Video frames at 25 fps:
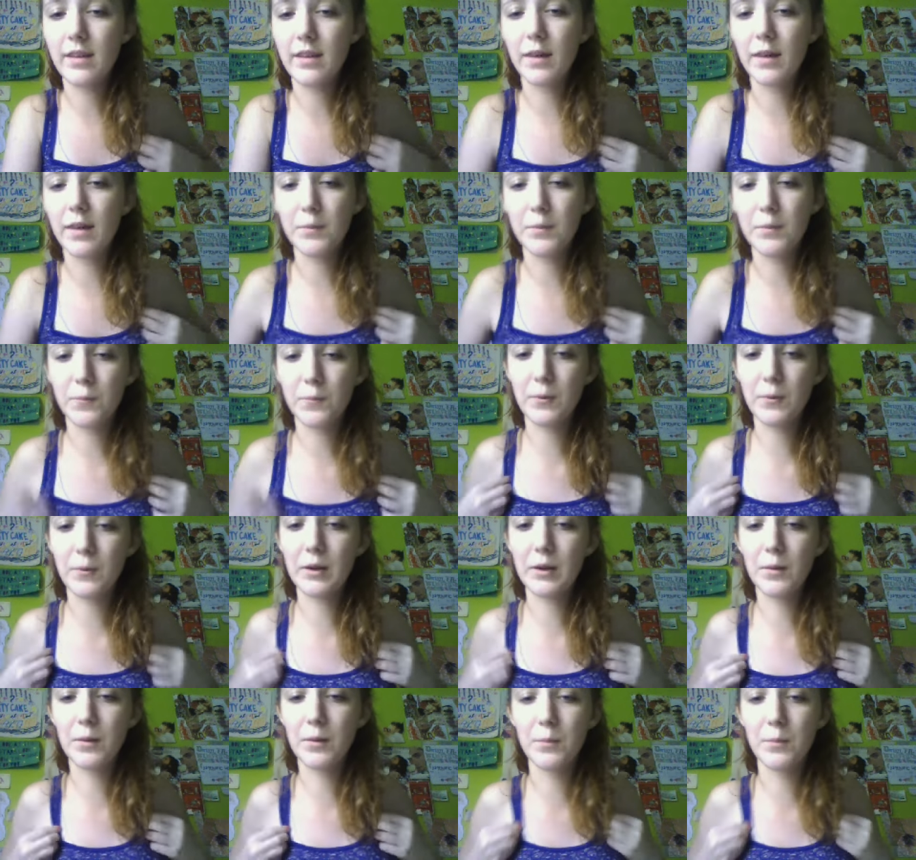Yeah,
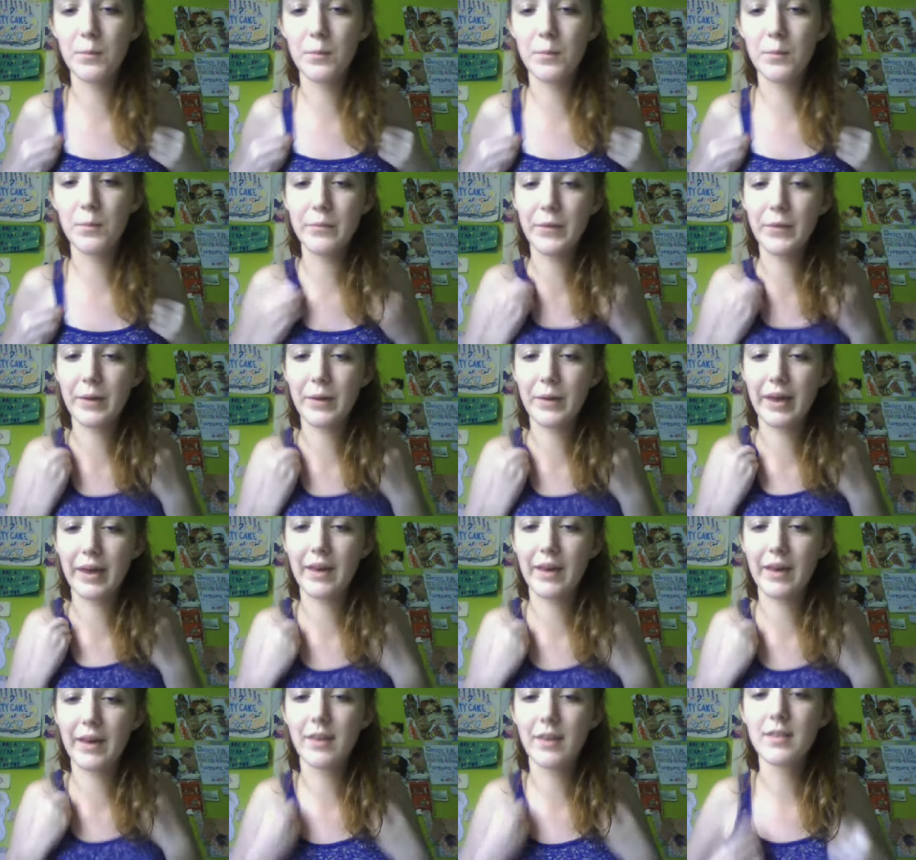we don't.
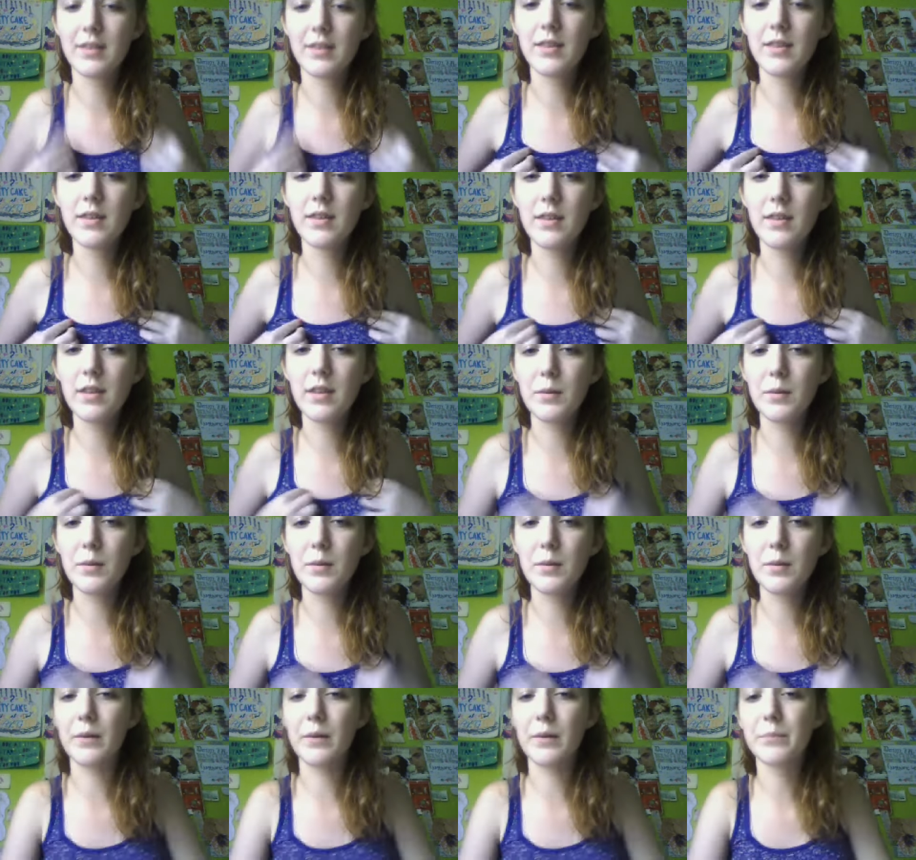Okay, there
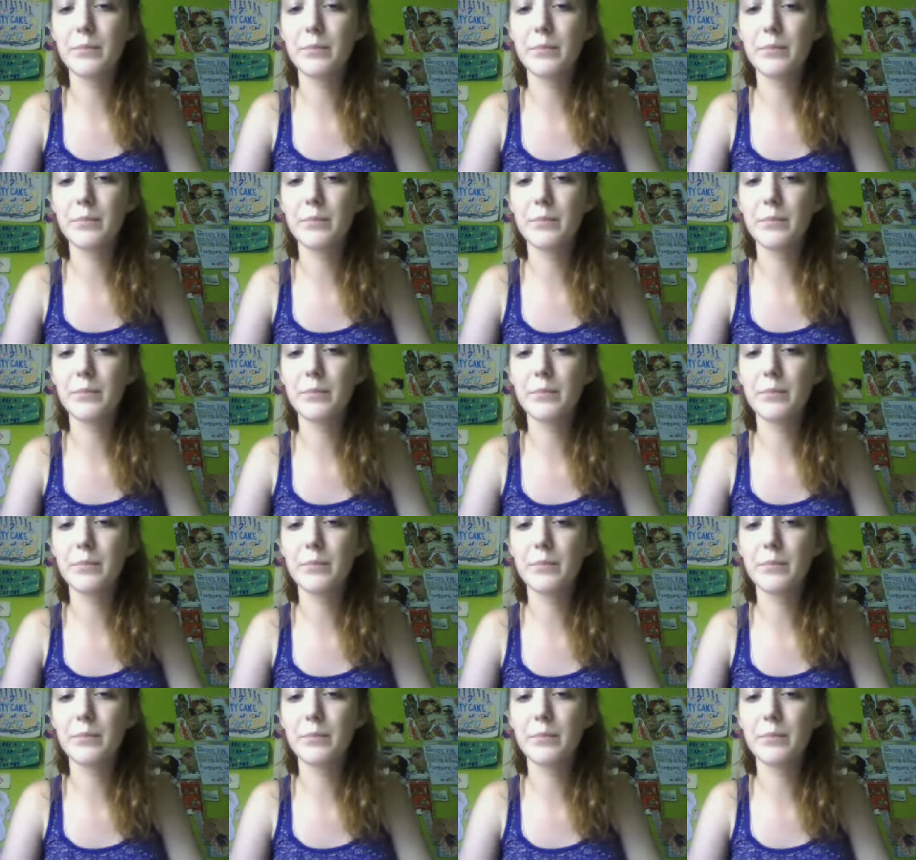we go.